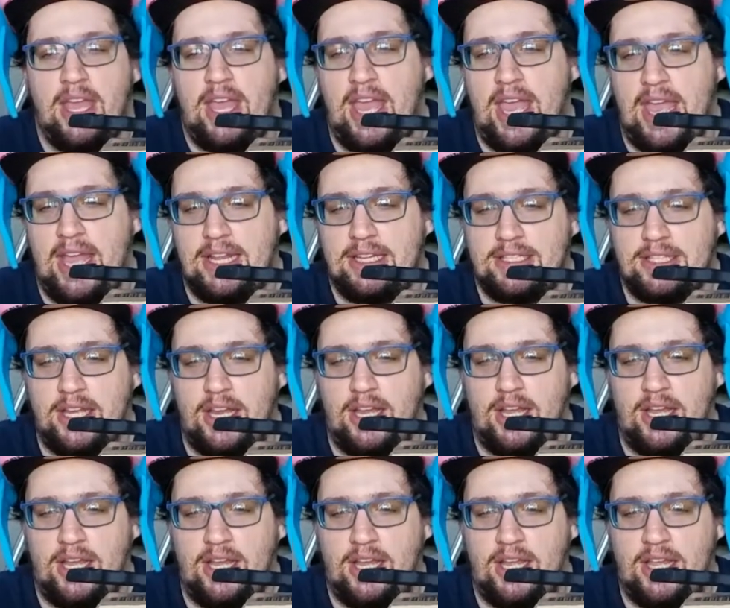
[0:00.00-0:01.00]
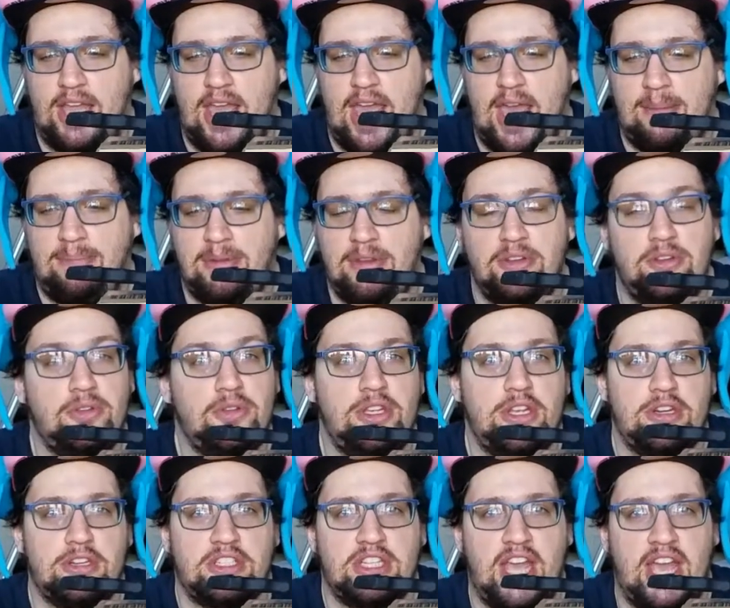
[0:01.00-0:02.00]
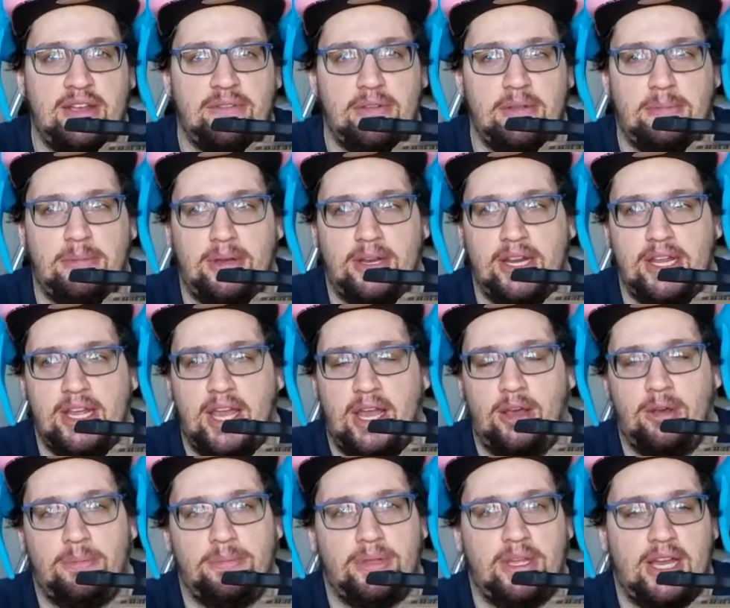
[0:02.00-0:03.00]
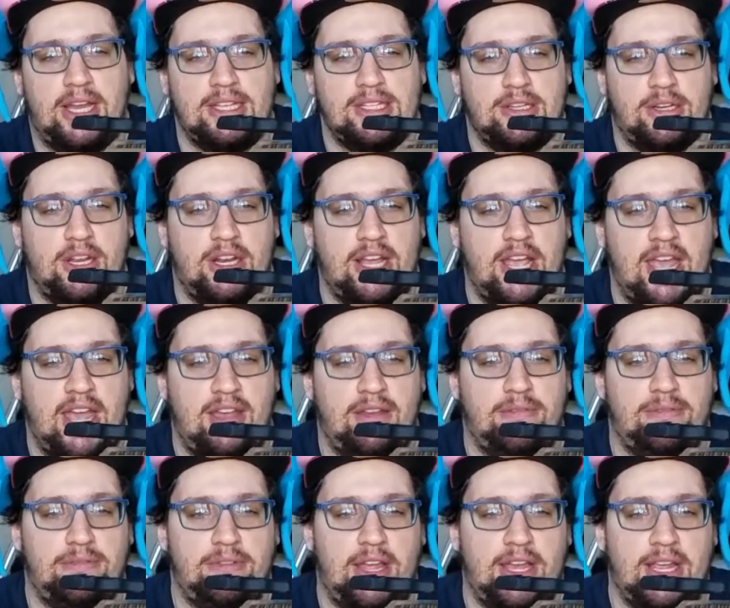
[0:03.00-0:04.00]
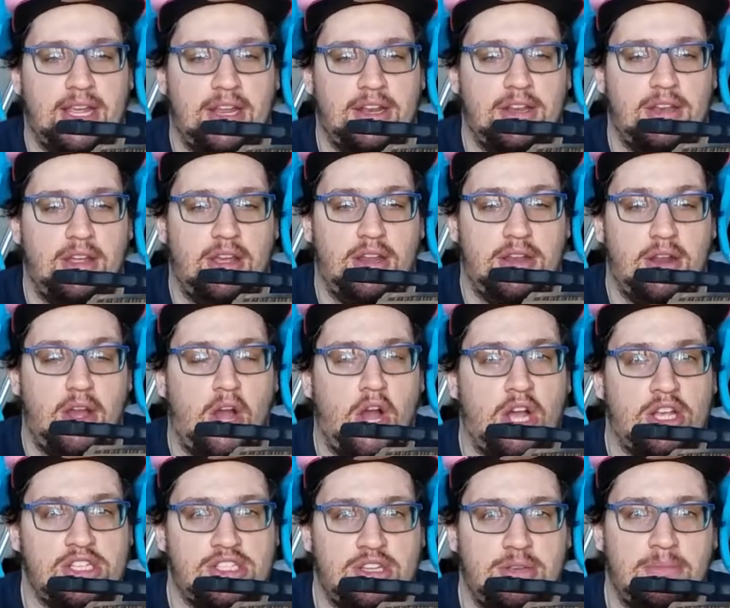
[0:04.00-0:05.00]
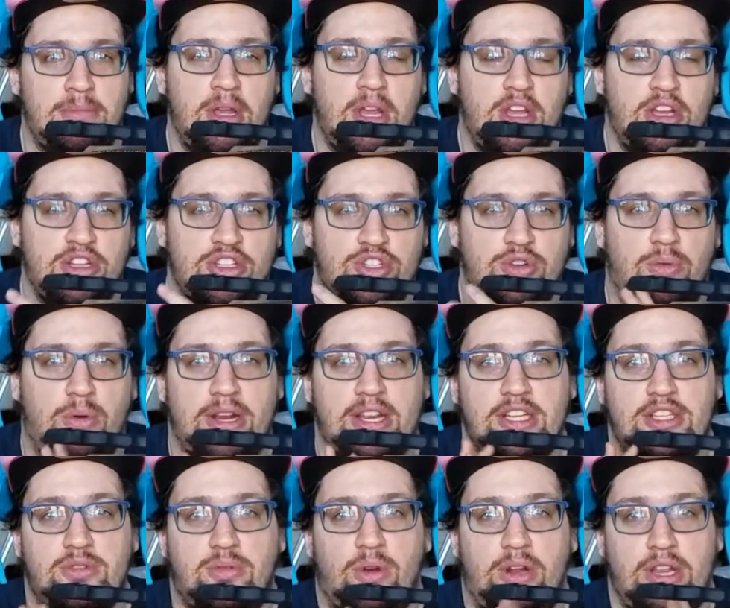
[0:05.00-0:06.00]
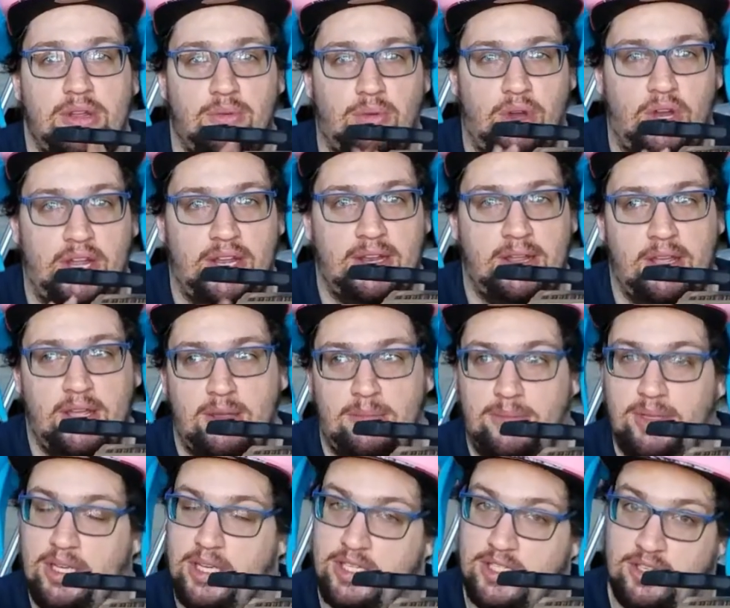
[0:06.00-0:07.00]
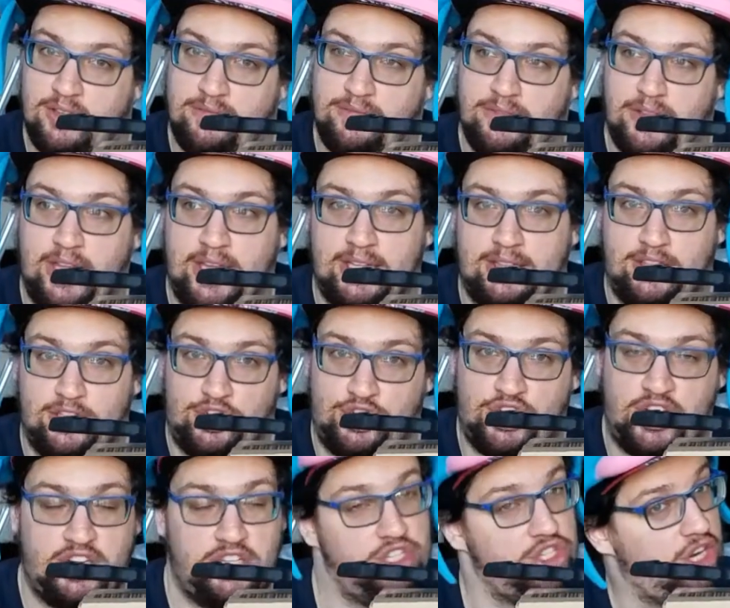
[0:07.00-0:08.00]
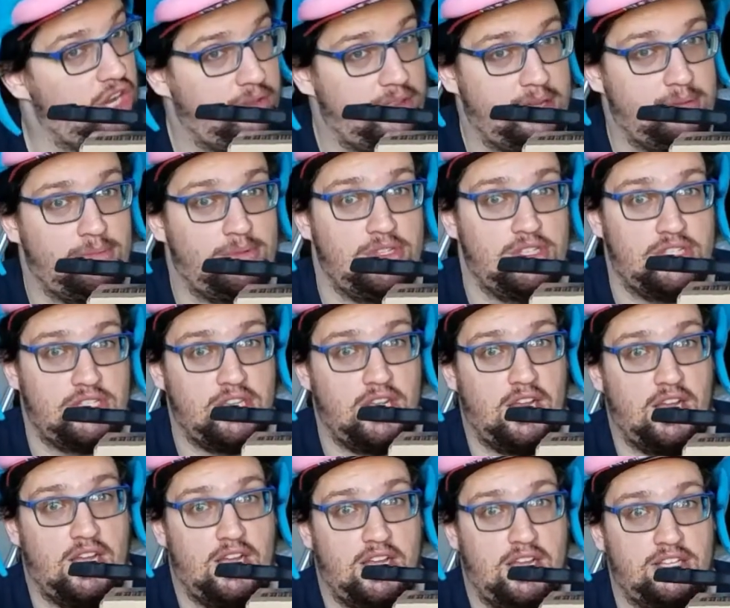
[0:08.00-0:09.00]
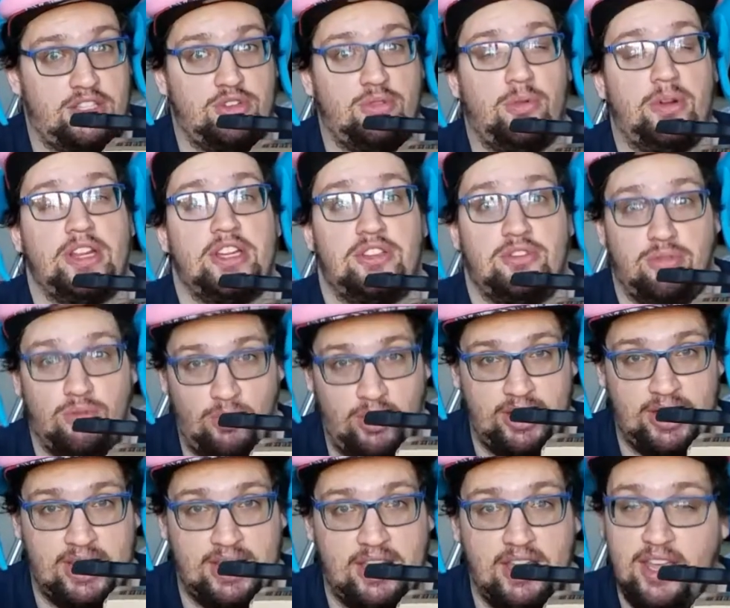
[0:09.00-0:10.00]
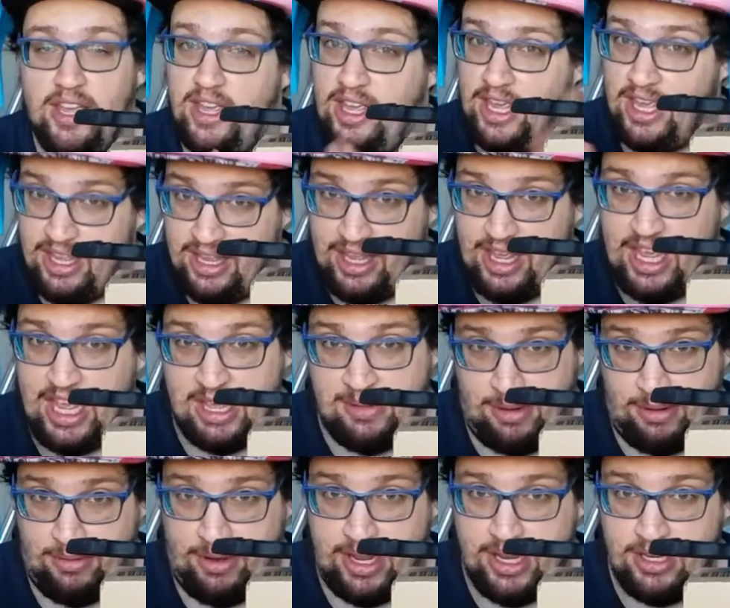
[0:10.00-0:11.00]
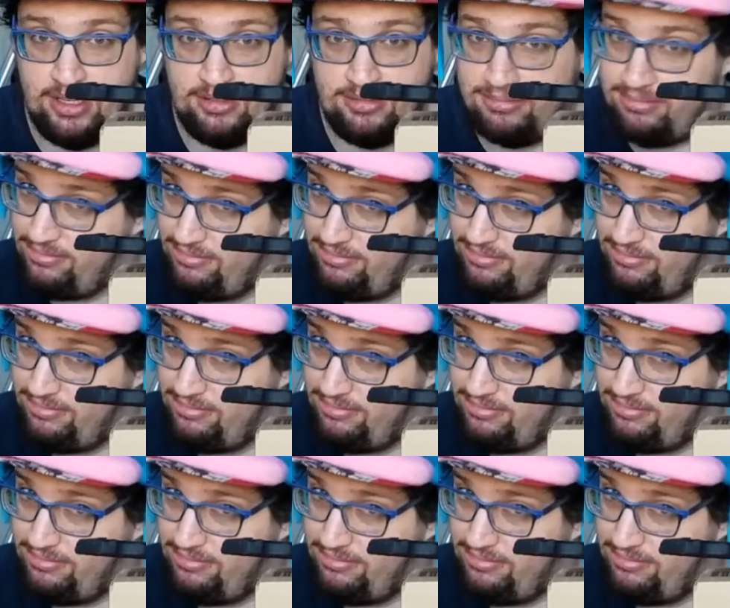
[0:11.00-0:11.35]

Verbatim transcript: And uh, Happy New Year to everybody. I hope you guys are going to have like an, an awesome twenty twenty-one because of like the shit show that was uh, twenty twenty. Am I right?